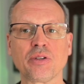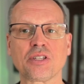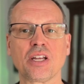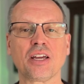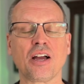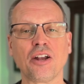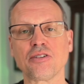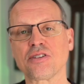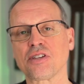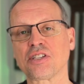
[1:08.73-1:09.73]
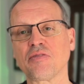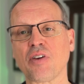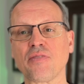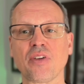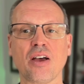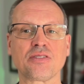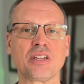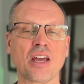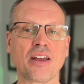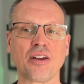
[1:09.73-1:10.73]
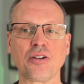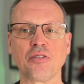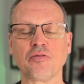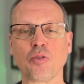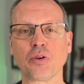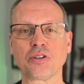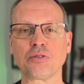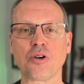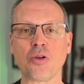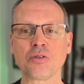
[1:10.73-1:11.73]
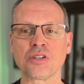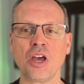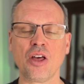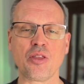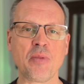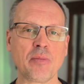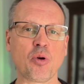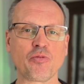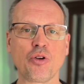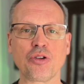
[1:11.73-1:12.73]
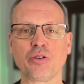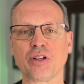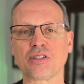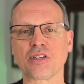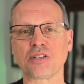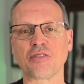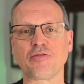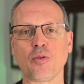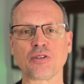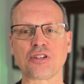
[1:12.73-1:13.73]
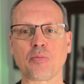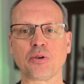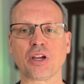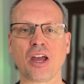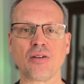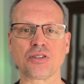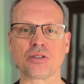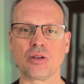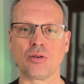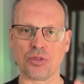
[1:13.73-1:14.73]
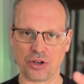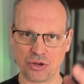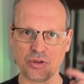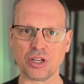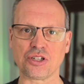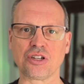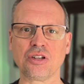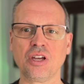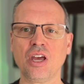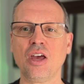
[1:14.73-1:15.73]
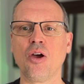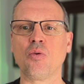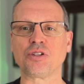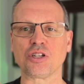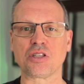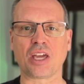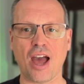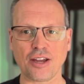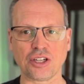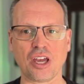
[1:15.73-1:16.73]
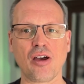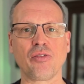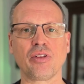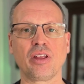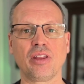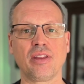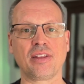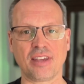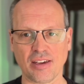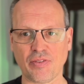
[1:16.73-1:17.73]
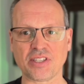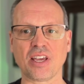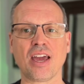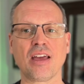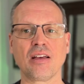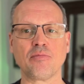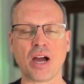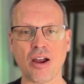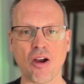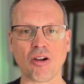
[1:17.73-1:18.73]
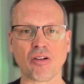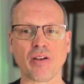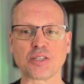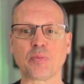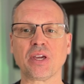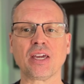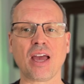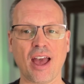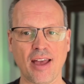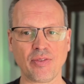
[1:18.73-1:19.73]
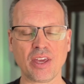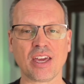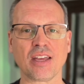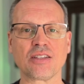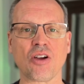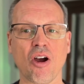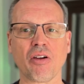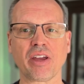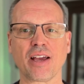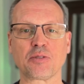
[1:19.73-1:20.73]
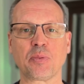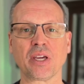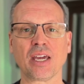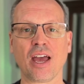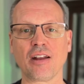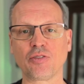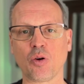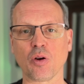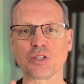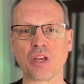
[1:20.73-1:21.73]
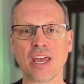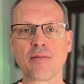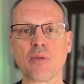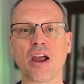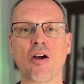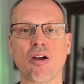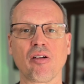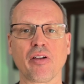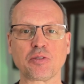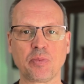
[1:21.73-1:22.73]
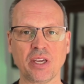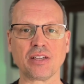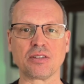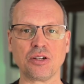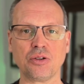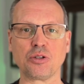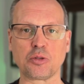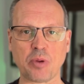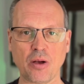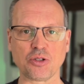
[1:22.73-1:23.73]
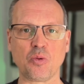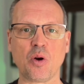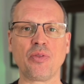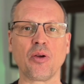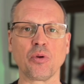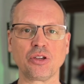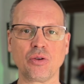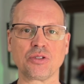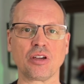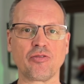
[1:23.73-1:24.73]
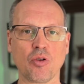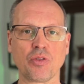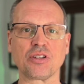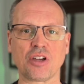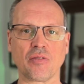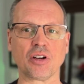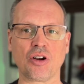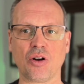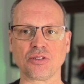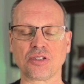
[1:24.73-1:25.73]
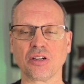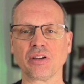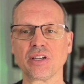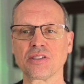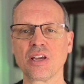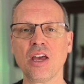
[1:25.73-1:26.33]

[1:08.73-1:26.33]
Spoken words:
sitting at $165,942. The main portfolio consists of 4 separate accounts with a new addition, which is the cash account, the TFSA, My RRSP, and the Kids RESP. And of course, in My RRSP is the new Spousal one that we're using for this covered call series.